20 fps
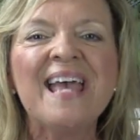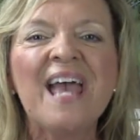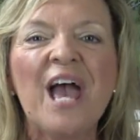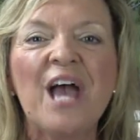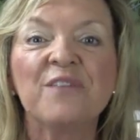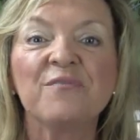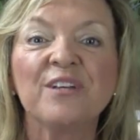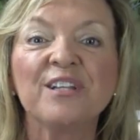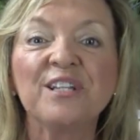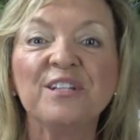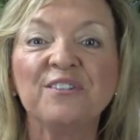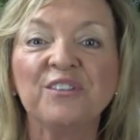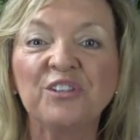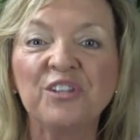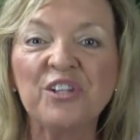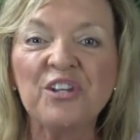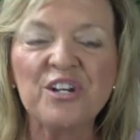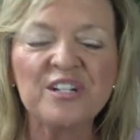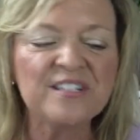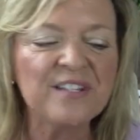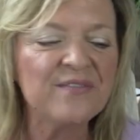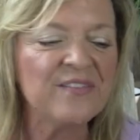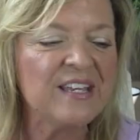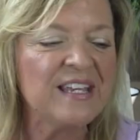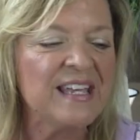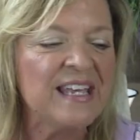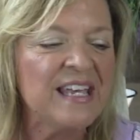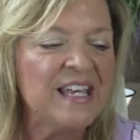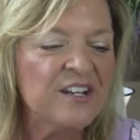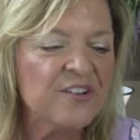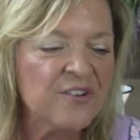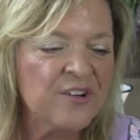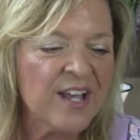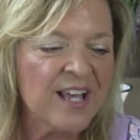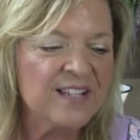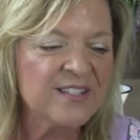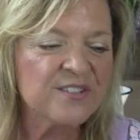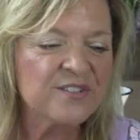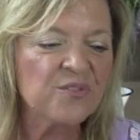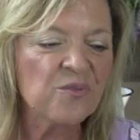and really looked at the
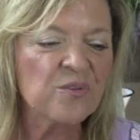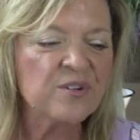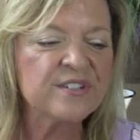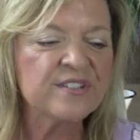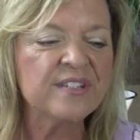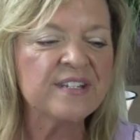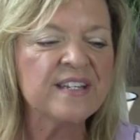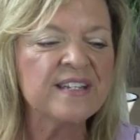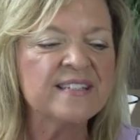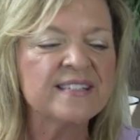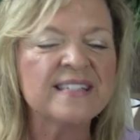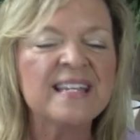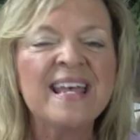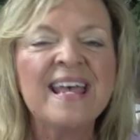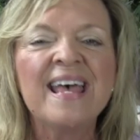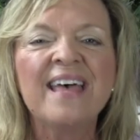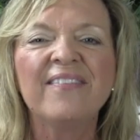internet sources,